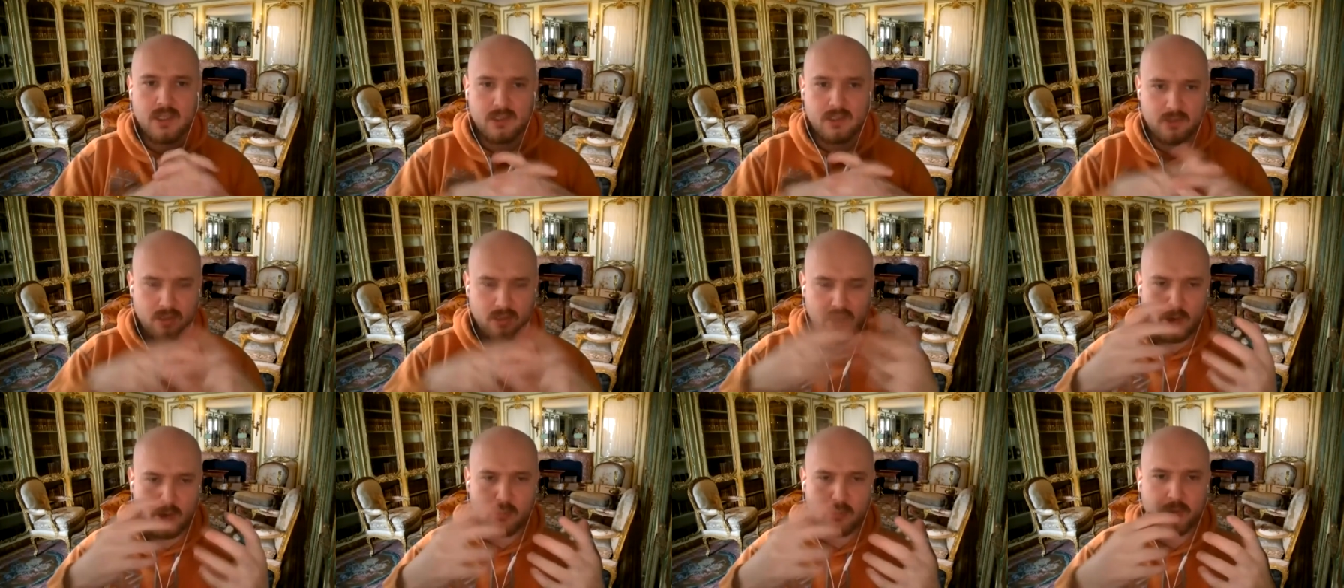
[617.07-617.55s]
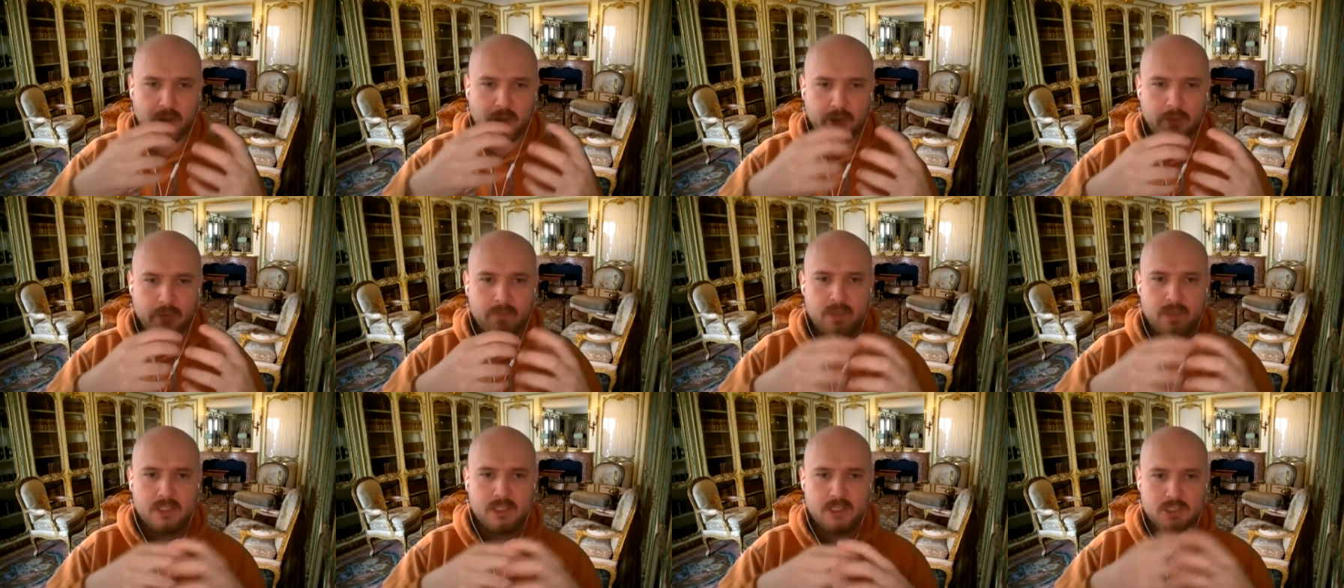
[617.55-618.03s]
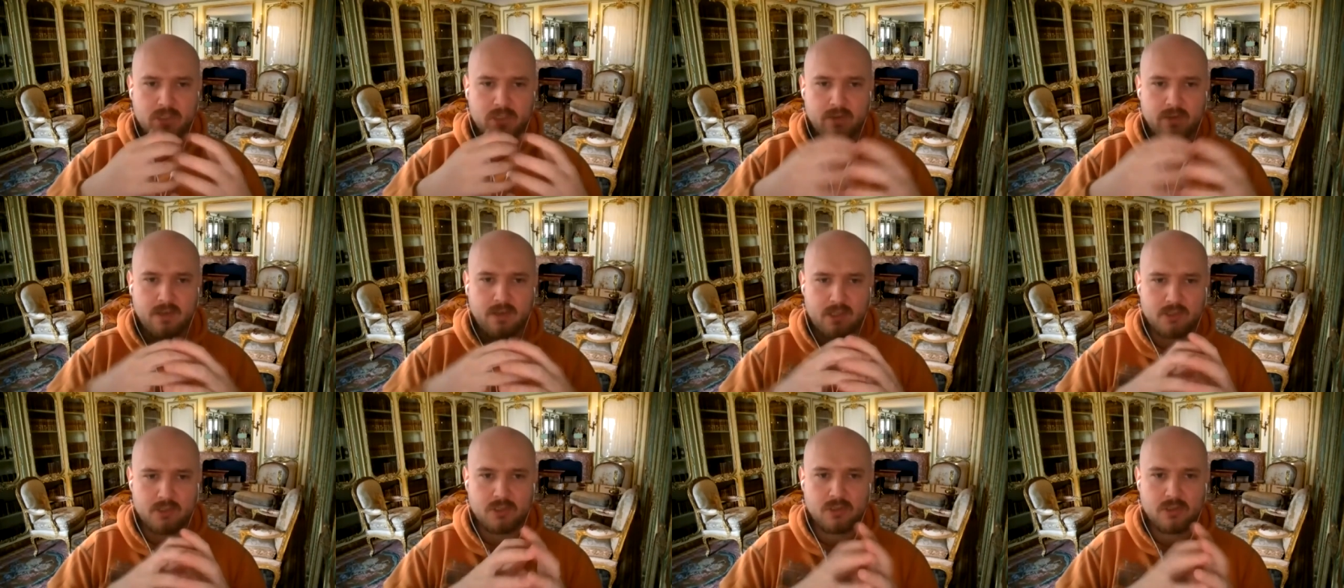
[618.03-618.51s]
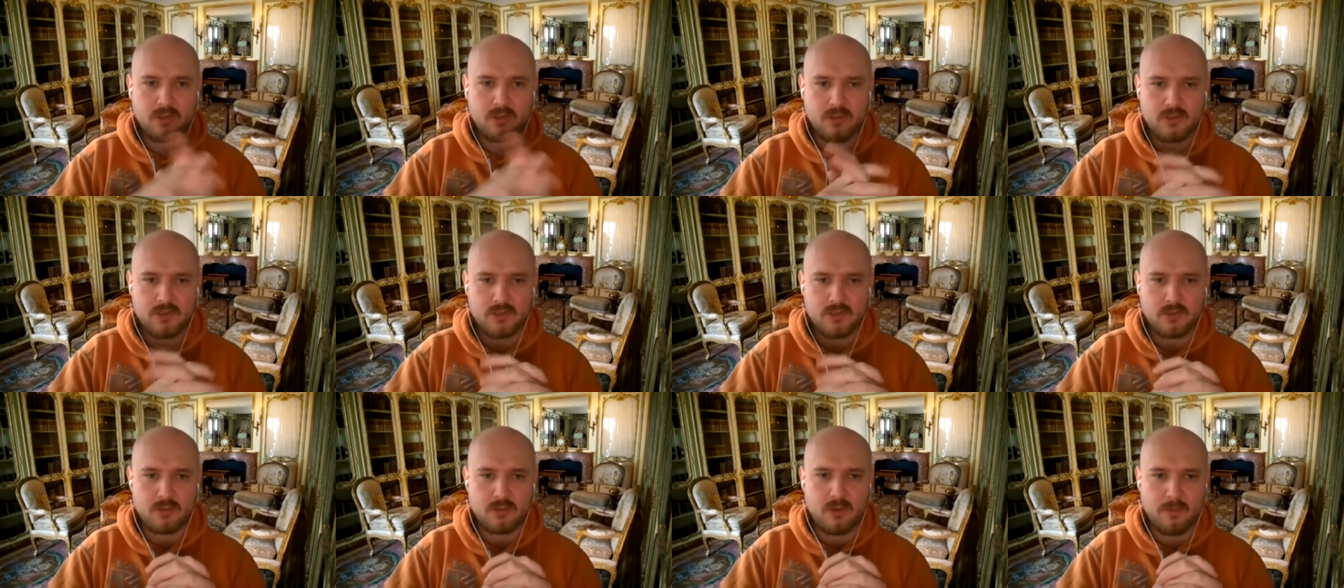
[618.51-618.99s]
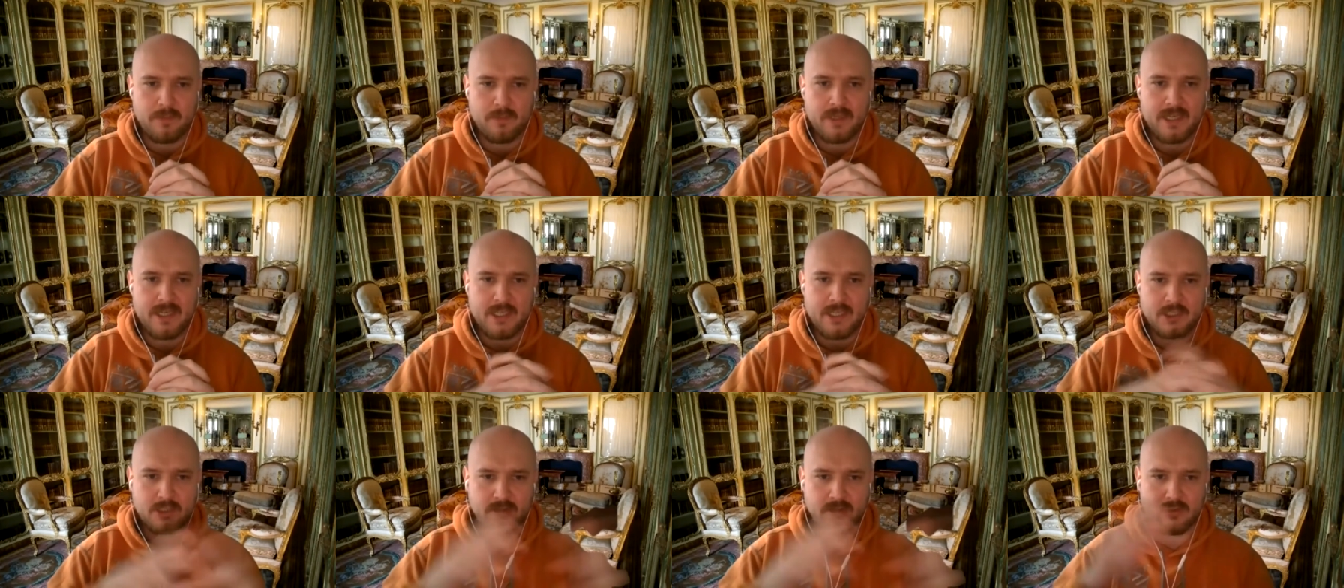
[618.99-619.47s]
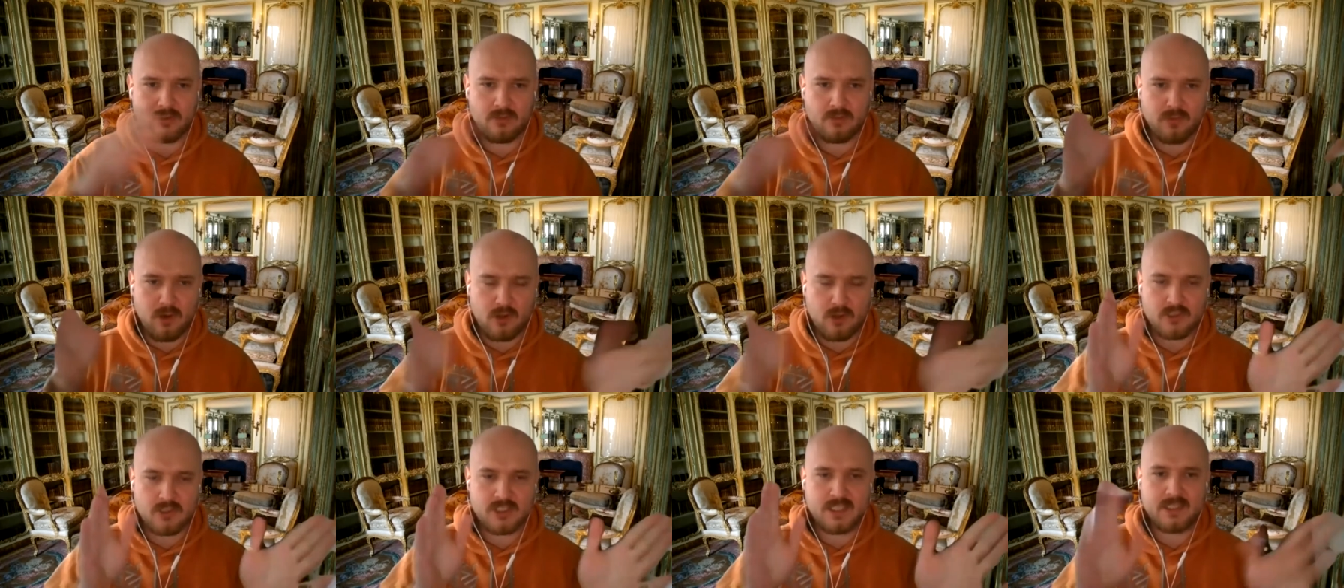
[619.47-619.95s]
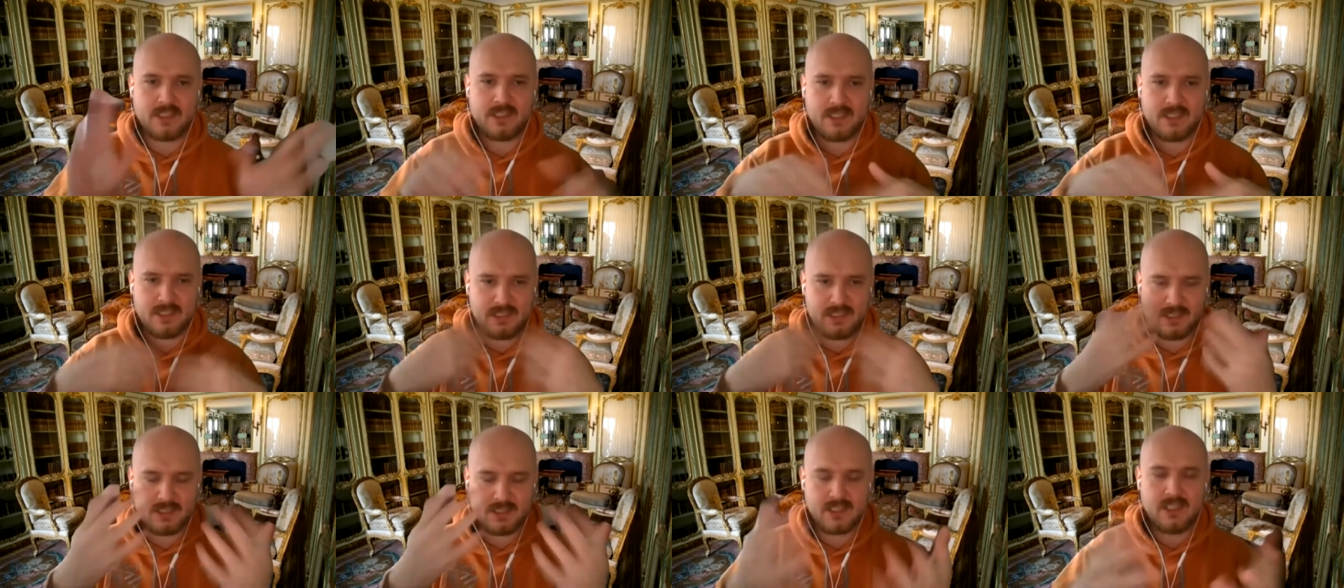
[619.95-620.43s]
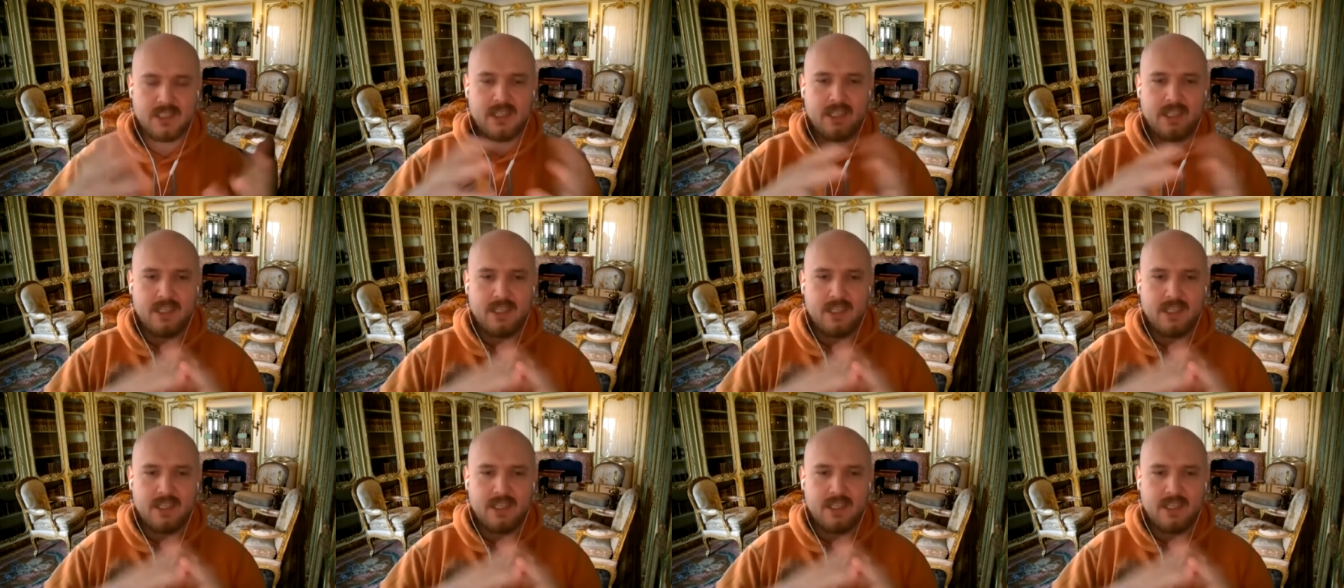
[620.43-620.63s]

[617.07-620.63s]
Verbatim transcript: The whole documents are so, so combination of all sentences